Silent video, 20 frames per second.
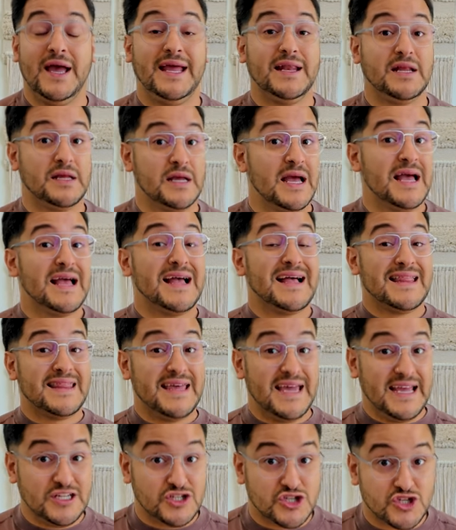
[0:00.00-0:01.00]
And
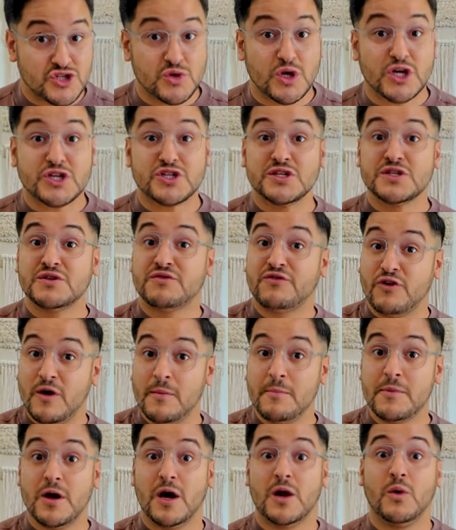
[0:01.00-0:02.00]
the instructions
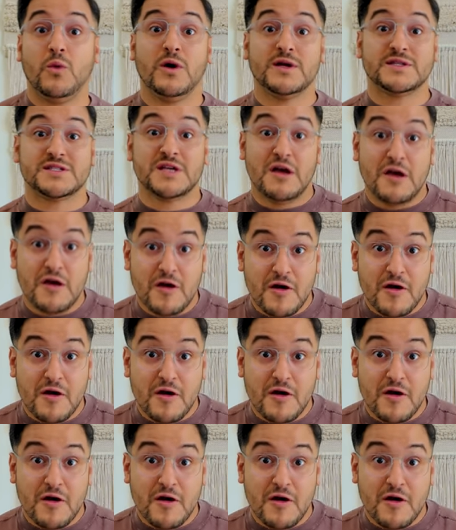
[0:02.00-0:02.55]
from God was